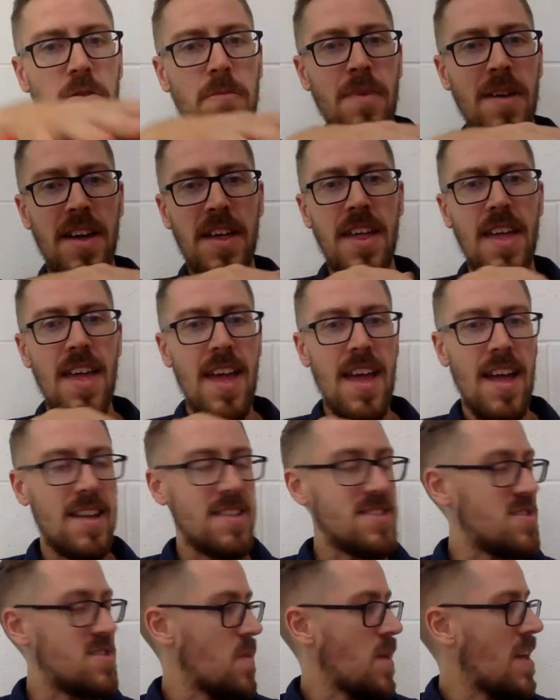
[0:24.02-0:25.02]
bit. And
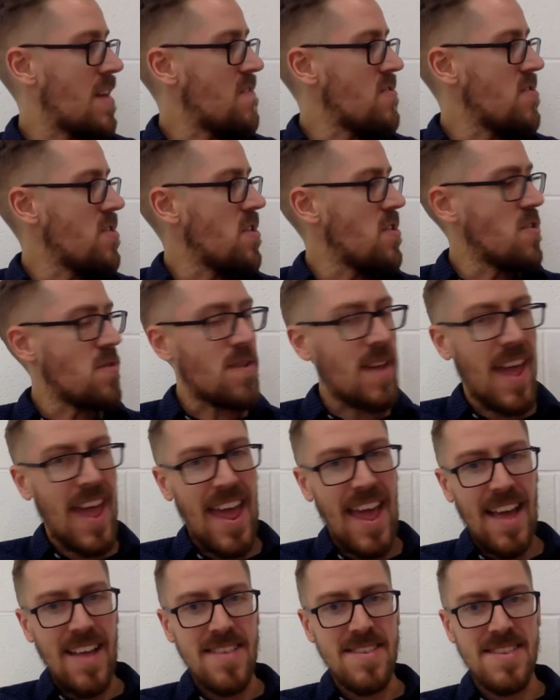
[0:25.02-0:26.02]
so even though you
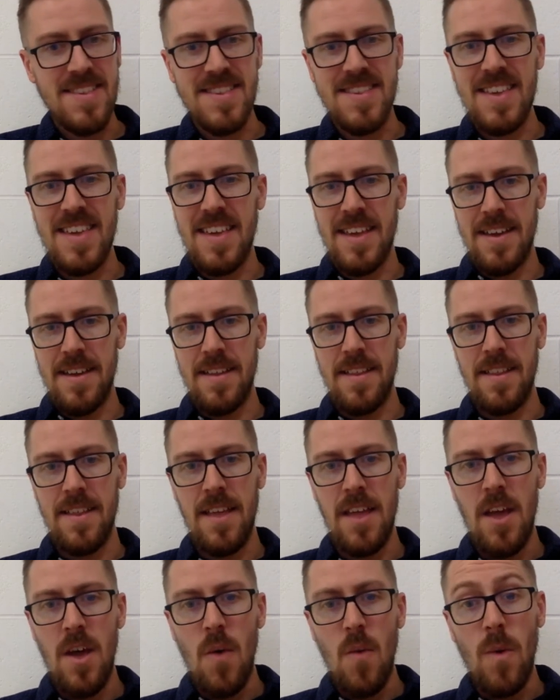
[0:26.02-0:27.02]
can't see it,
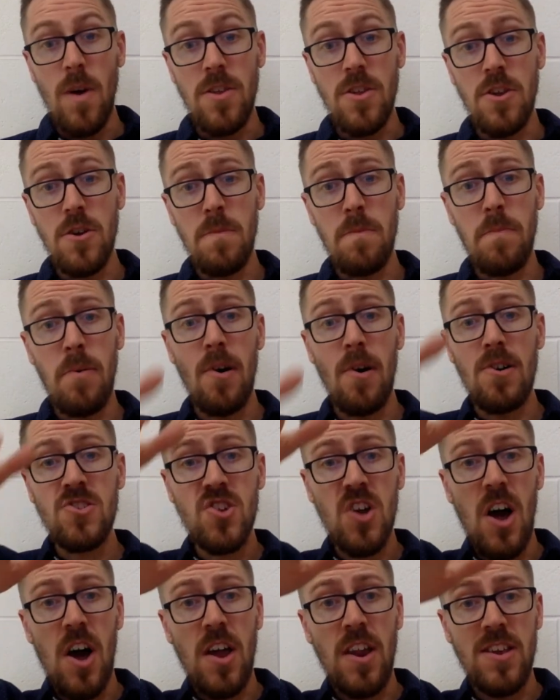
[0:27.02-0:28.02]
when you push
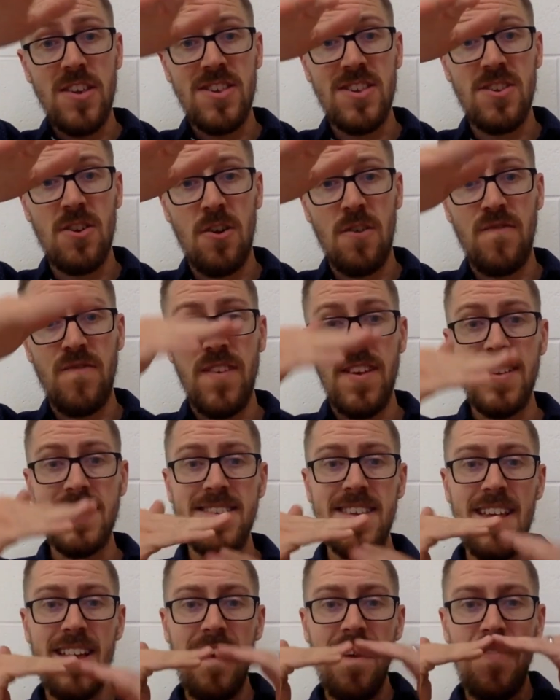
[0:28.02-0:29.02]
on a surface,
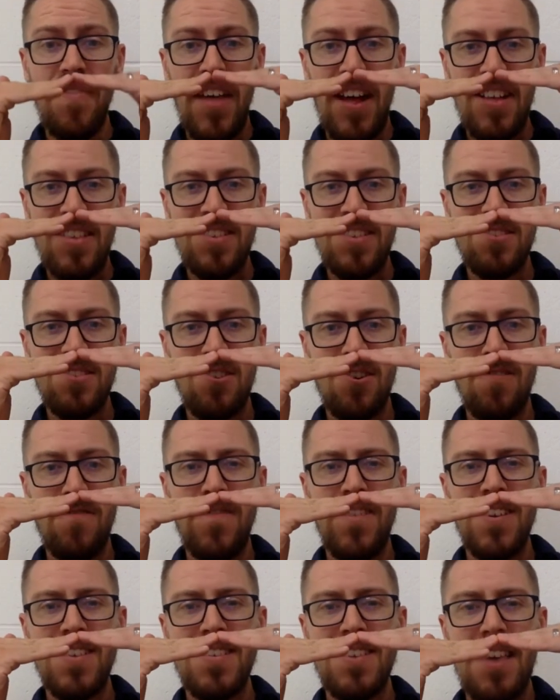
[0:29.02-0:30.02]
that
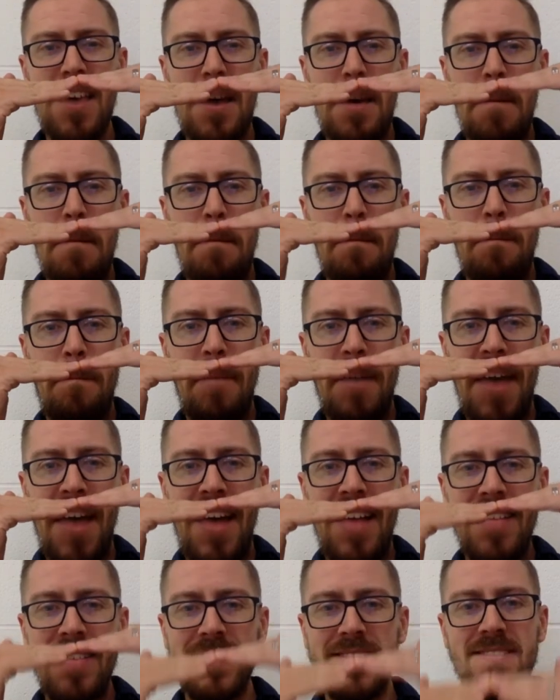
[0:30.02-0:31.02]
surface
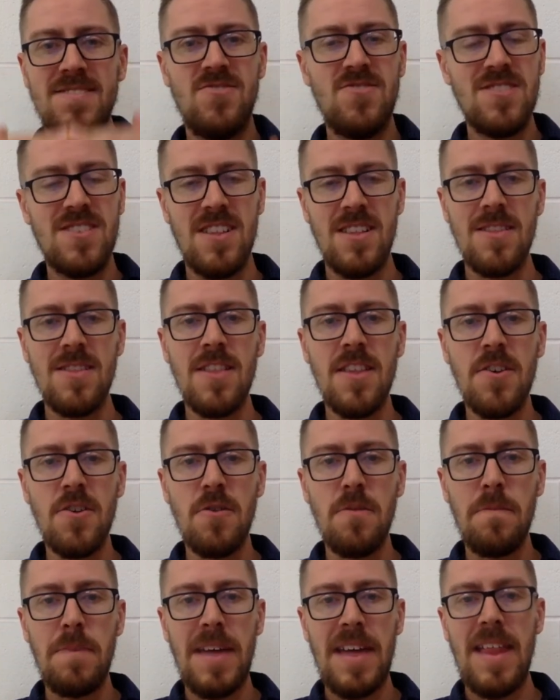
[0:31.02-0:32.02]
bends just a little
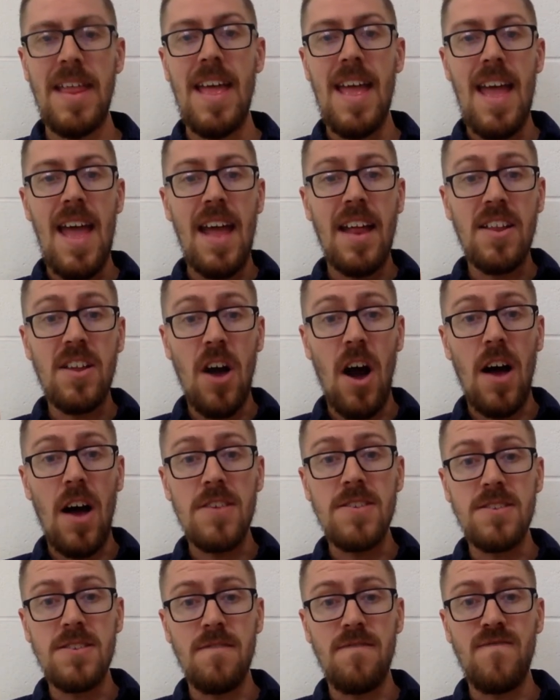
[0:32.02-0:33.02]
bit and
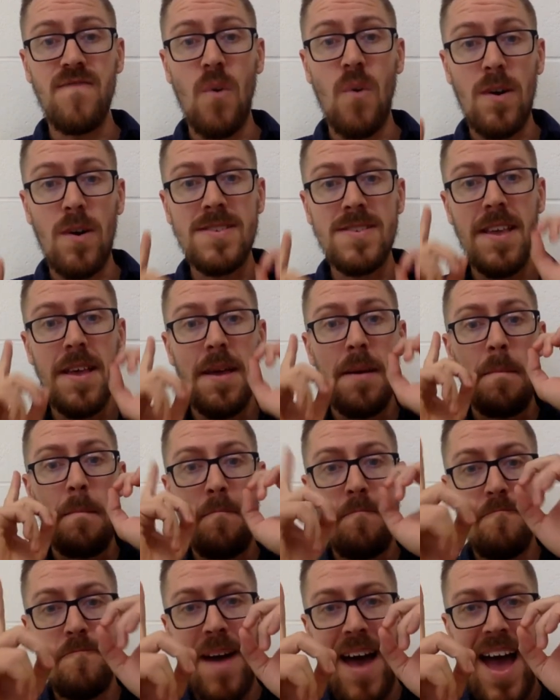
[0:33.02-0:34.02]
causes a force
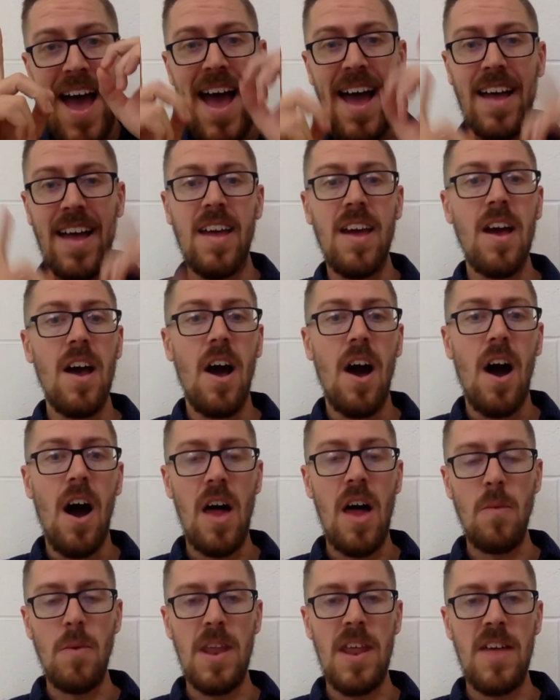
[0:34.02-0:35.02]
back
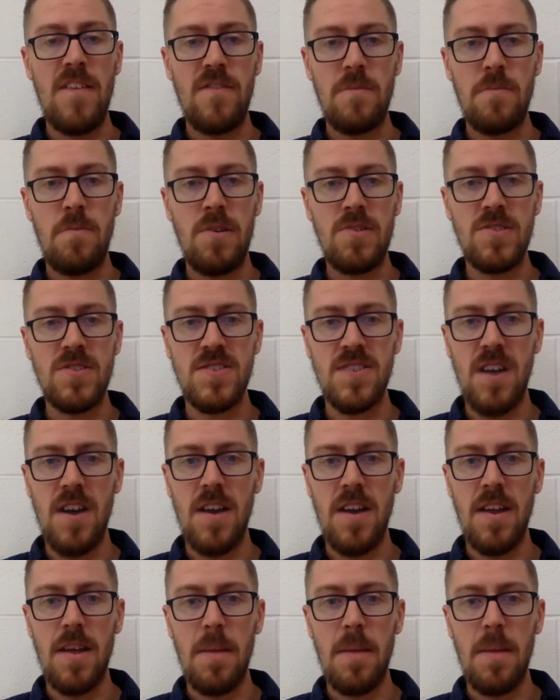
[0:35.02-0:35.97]
on whatever pushes on it.